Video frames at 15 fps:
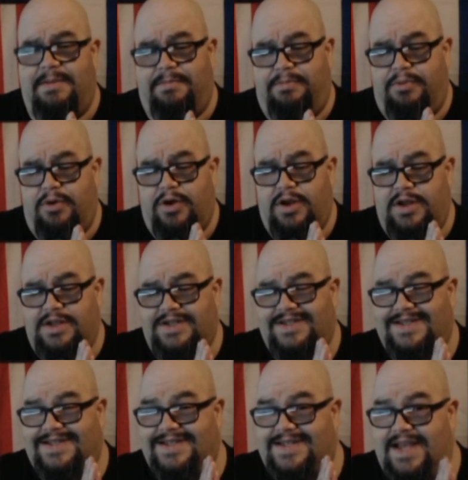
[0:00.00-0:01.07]
put
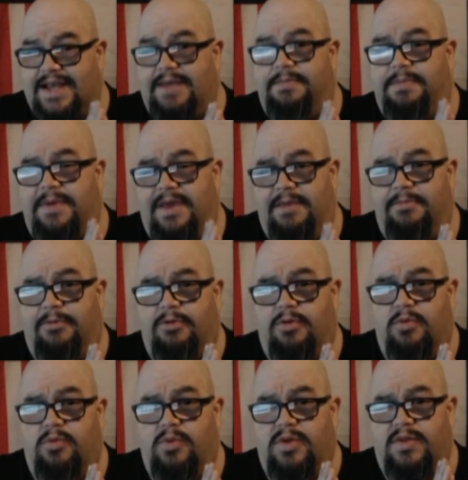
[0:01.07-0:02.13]
sick
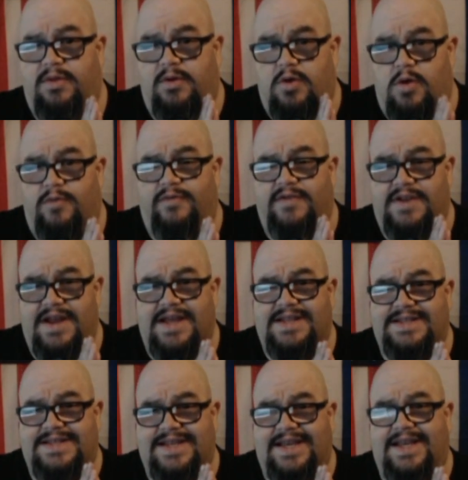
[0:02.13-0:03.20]
people with
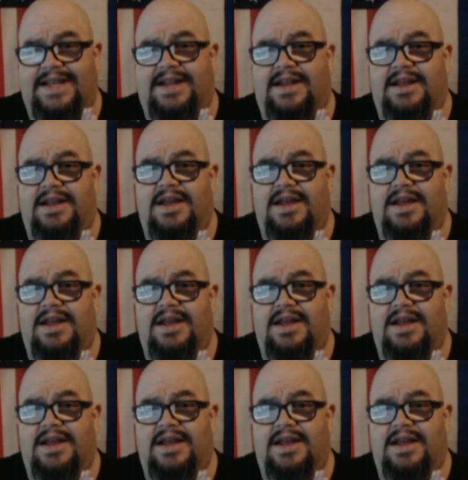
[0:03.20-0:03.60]
COVID-19